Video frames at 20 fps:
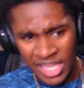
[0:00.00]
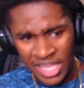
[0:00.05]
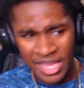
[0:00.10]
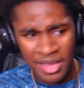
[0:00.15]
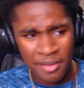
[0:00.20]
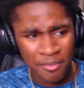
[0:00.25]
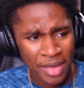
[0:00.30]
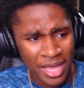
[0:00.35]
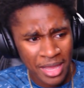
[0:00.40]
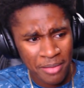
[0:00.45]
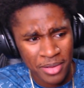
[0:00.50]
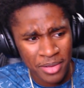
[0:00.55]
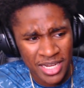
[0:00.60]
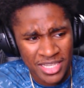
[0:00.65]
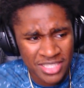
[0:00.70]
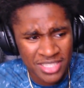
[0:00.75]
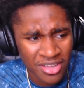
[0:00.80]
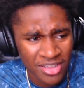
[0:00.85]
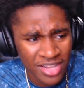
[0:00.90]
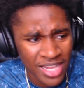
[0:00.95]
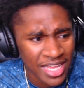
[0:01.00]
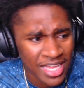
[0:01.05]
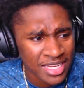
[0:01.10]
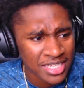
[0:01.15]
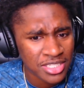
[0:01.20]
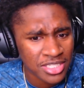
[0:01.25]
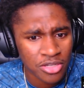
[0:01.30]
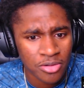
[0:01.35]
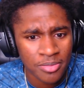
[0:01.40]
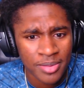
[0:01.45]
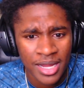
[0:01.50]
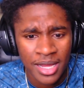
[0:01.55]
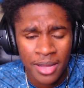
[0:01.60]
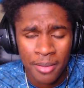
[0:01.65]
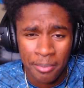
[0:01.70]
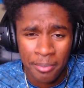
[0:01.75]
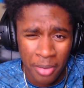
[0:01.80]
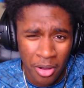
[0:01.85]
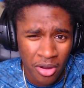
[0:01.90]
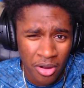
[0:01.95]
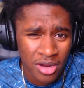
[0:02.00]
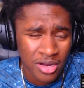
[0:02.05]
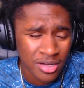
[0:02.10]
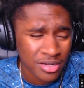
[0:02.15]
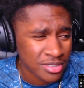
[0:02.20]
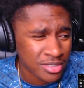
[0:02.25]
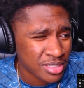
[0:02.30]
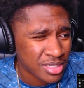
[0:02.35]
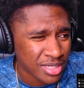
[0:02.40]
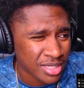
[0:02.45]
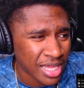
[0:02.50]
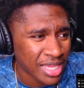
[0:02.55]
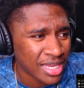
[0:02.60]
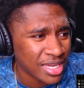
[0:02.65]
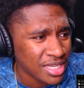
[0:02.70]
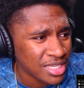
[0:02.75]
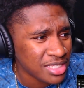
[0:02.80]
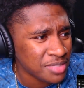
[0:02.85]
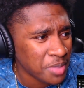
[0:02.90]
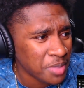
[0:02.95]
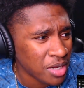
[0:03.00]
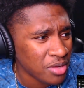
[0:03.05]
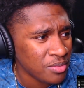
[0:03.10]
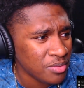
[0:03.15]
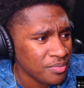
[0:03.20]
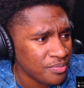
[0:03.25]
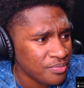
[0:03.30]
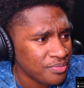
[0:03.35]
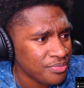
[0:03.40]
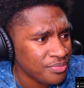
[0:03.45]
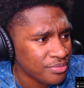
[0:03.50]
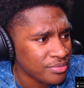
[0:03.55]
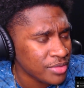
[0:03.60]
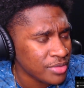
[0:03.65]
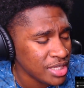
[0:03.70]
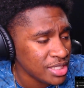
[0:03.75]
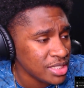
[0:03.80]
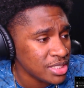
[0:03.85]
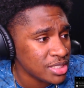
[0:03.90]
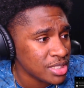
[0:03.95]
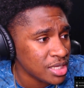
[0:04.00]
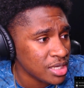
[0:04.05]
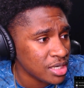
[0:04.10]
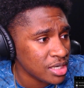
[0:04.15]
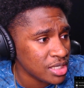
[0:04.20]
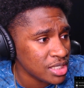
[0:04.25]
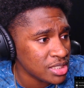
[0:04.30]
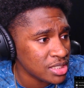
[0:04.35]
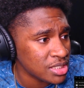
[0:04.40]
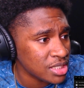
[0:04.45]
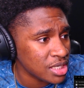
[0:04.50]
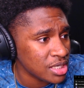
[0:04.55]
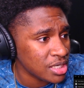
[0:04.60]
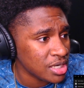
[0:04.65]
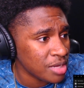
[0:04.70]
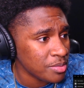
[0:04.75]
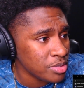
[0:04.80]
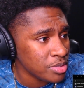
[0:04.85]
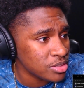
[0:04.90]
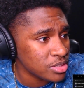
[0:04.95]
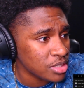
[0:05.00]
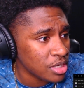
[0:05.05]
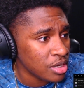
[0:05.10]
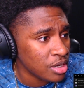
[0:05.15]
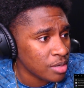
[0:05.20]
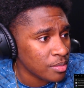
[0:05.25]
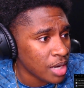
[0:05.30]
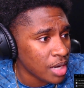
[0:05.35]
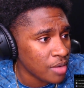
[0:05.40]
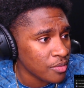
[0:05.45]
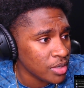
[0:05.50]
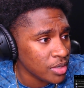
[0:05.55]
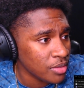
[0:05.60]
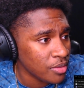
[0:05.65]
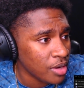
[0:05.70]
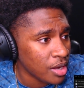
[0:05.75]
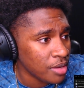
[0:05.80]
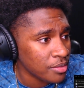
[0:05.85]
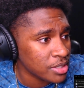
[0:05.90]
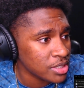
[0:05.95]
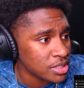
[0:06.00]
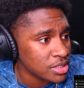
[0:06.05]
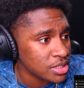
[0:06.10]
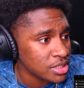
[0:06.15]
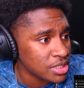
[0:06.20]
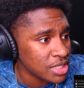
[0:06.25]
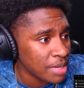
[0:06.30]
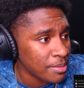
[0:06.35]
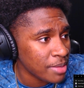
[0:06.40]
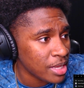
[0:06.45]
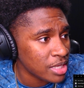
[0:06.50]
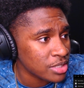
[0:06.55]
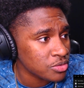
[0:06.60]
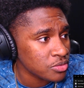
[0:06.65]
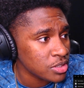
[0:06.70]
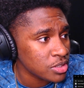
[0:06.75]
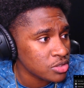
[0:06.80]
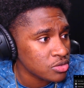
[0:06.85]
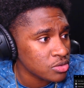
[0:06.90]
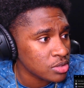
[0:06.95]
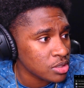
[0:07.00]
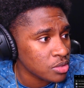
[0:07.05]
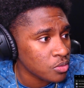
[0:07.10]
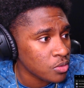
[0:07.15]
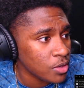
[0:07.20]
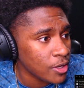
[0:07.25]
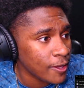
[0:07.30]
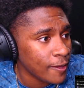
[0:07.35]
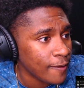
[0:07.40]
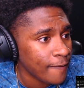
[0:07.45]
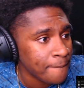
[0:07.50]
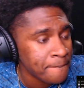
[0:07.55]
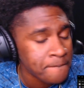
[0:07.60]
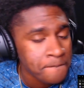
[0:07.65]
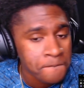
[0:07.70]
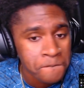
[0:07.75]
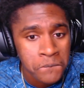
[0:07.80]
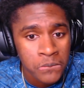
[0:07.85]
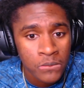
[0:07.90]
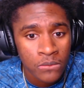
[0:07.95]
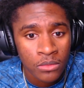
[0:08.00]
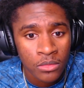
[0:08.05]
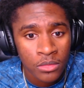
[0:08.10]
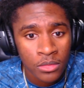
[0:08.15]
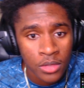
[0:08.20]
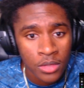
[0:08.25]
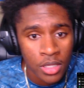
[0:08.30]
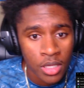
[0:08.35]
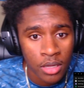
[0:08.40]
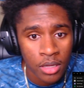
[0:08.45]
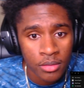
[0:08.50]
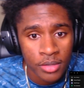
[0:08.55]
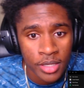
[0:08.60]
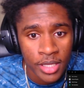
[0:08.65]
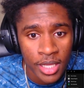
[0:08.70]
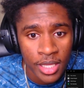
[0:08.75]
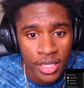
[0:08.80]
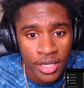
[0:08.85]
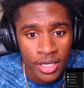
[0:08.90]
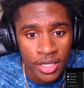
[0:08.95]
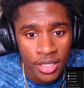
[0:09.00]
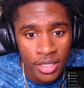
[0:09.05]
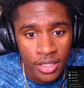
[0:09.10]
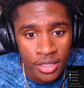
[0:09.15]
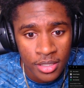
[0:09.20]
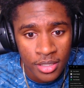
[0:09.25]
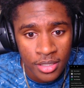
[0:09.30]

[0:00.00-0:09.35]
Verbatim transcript: Bad Bunny talking like this too, bro. Bars like this, bro. This is a W song, bro. I really rock with this. This came out in 2021. Okay then,